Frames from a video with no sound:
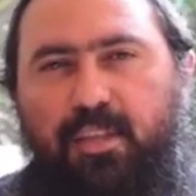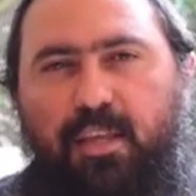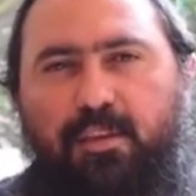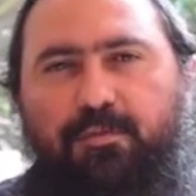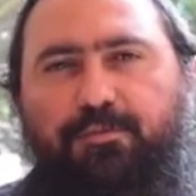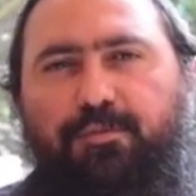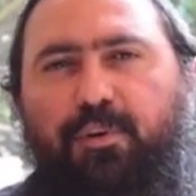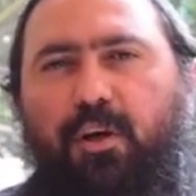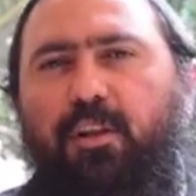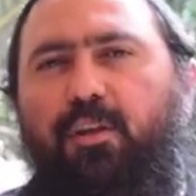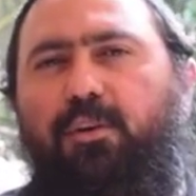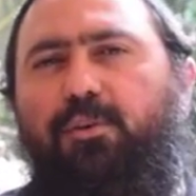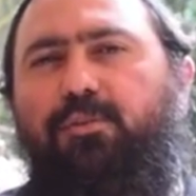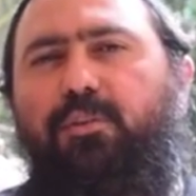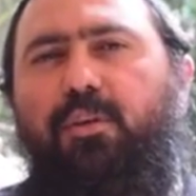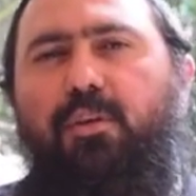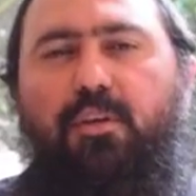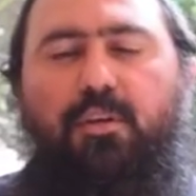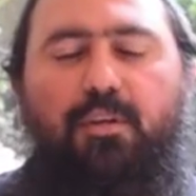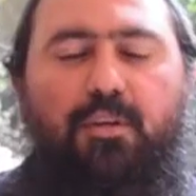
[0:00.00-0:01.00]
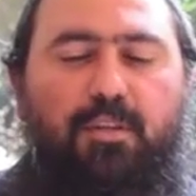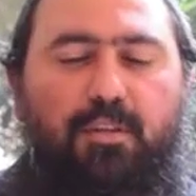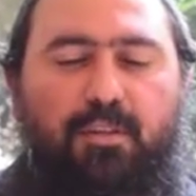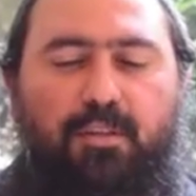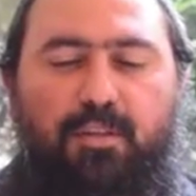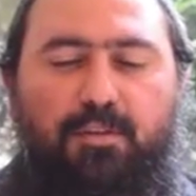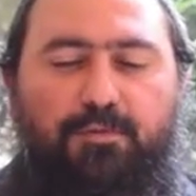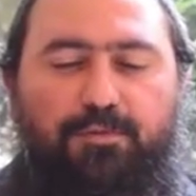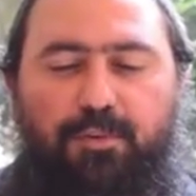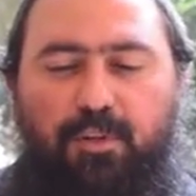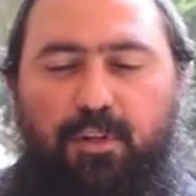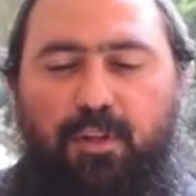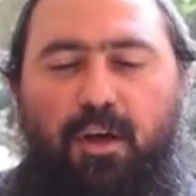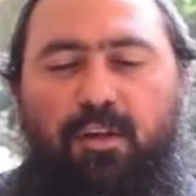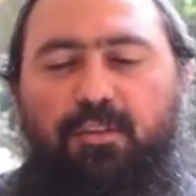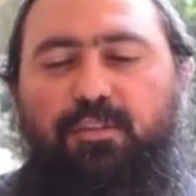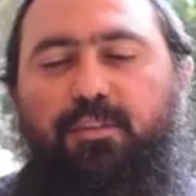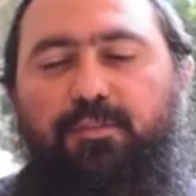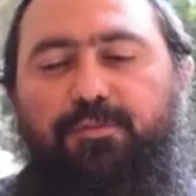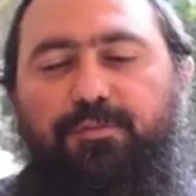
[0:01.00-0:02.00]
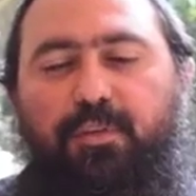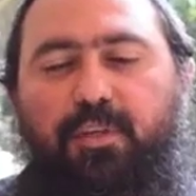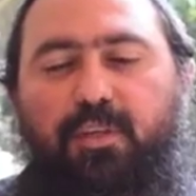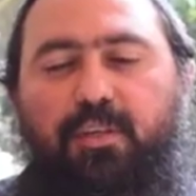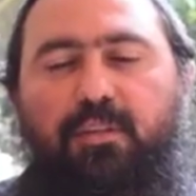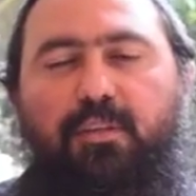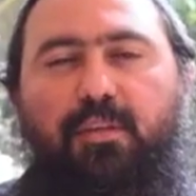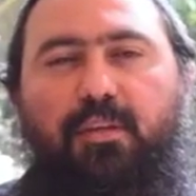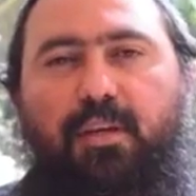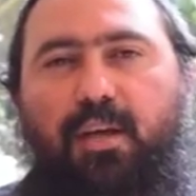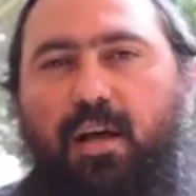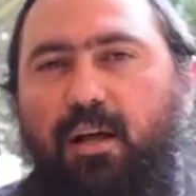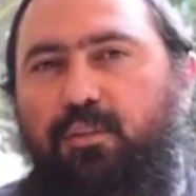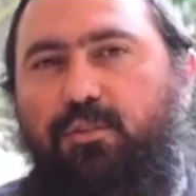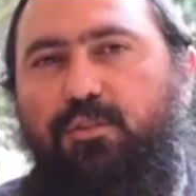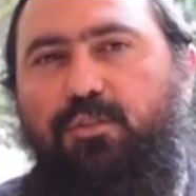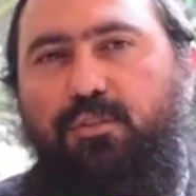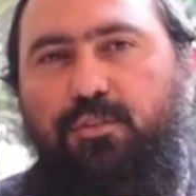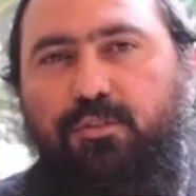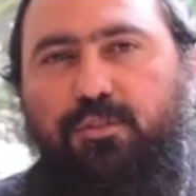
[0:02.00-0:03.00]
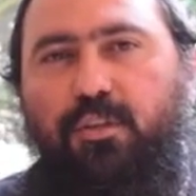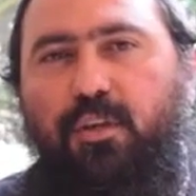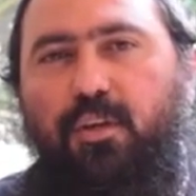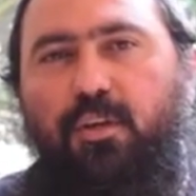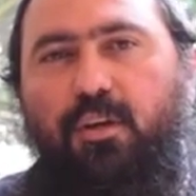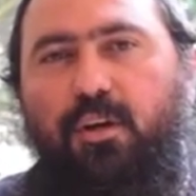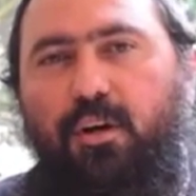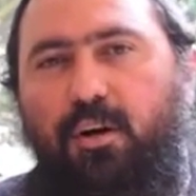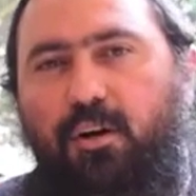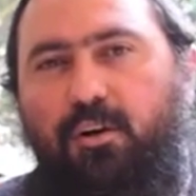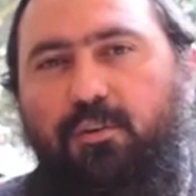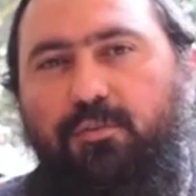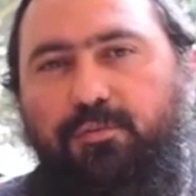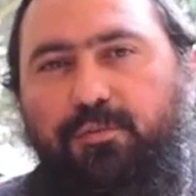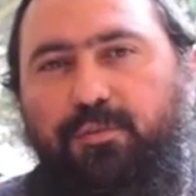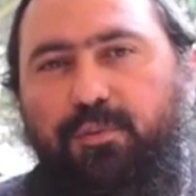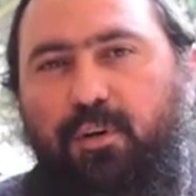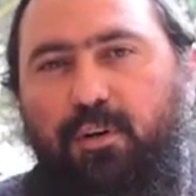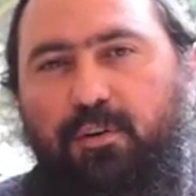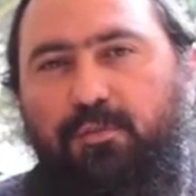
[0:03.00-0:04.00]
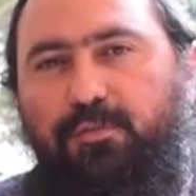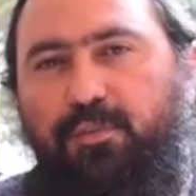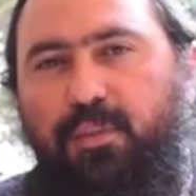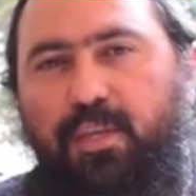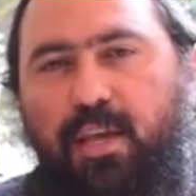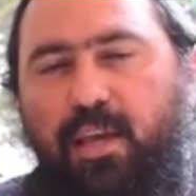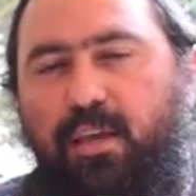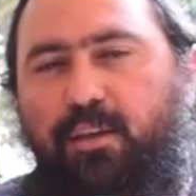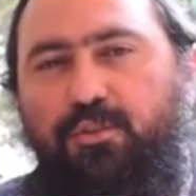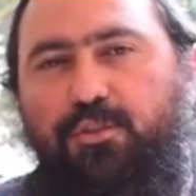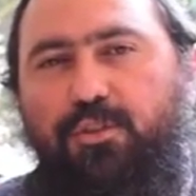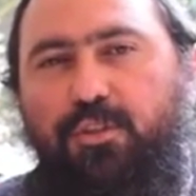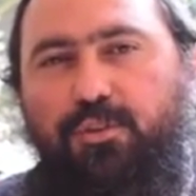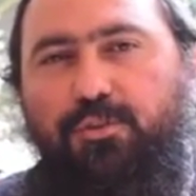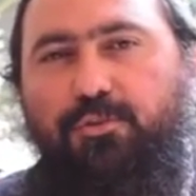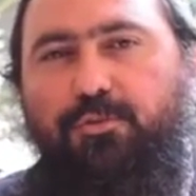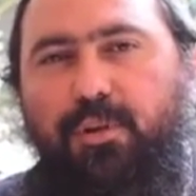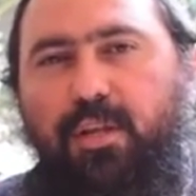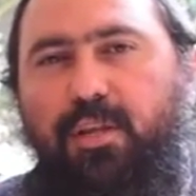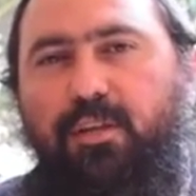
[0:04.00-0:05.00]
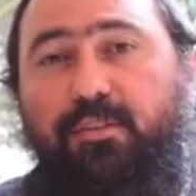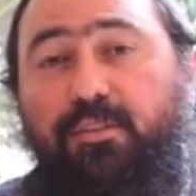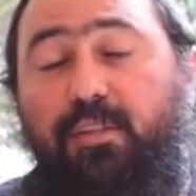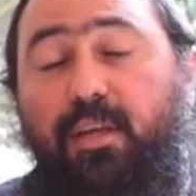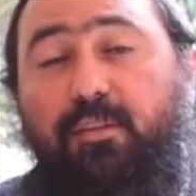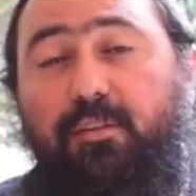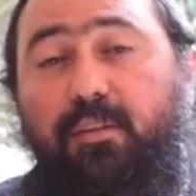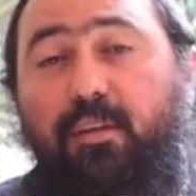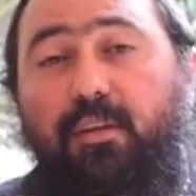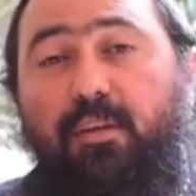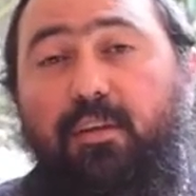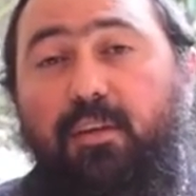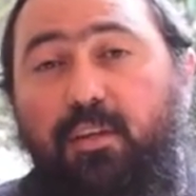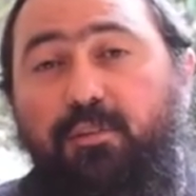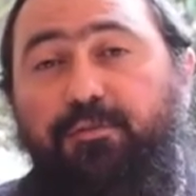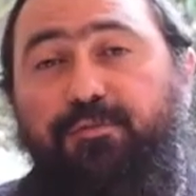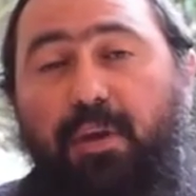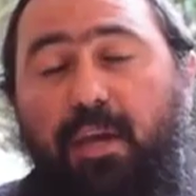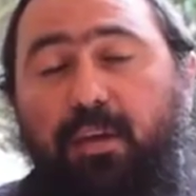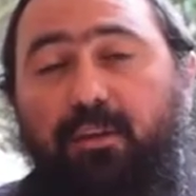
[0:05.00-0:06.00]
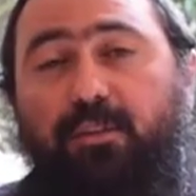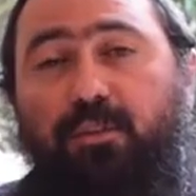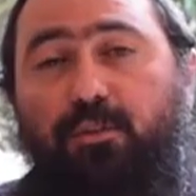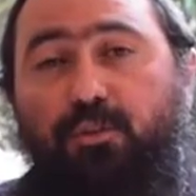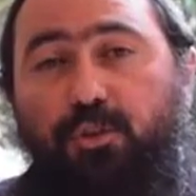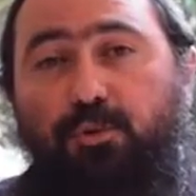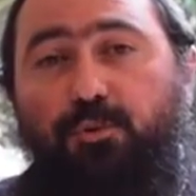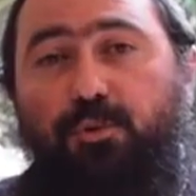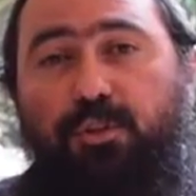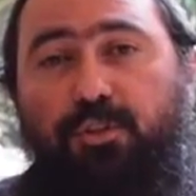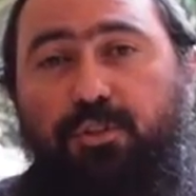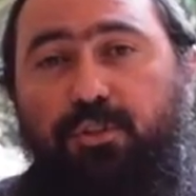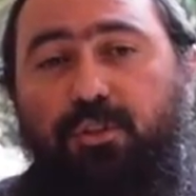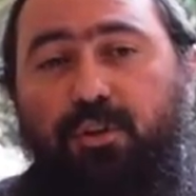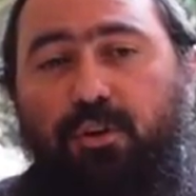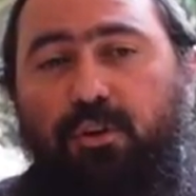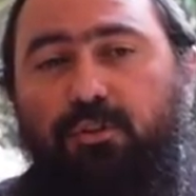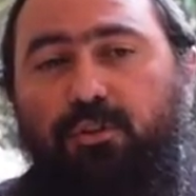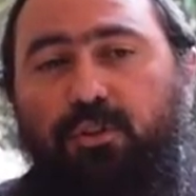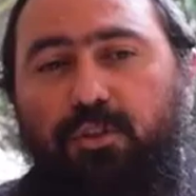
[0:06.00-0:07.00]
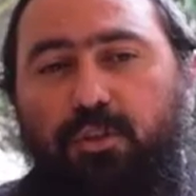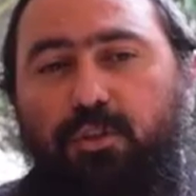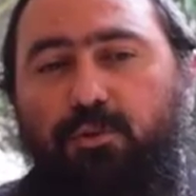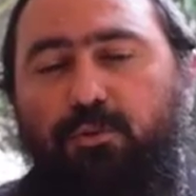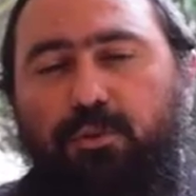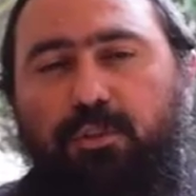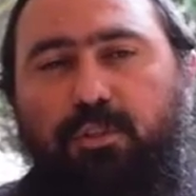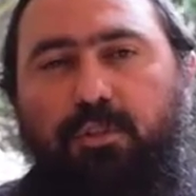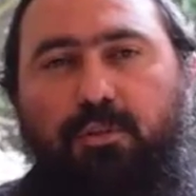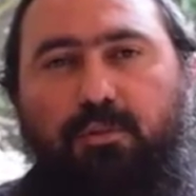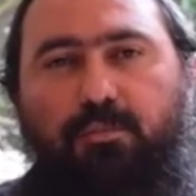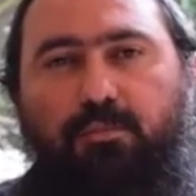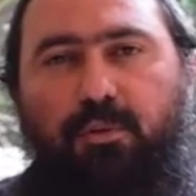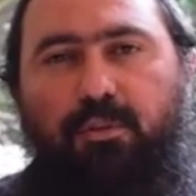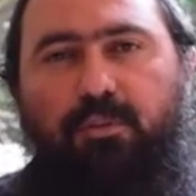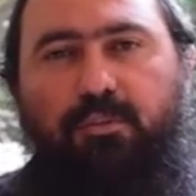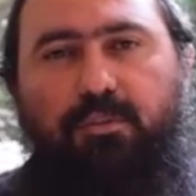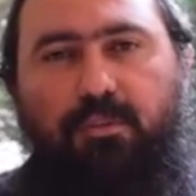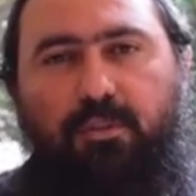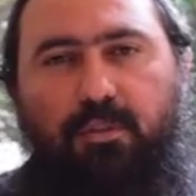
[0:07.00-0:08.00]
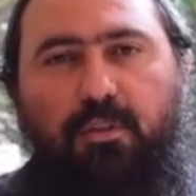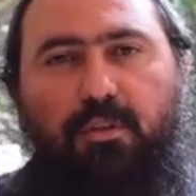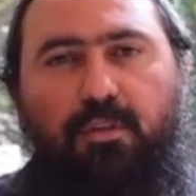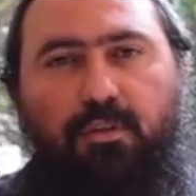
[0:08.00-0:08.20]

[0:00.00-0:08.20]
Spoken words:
They followed the philosophy and the cultures of the ancient Greeks, that in fact Jewish continuity was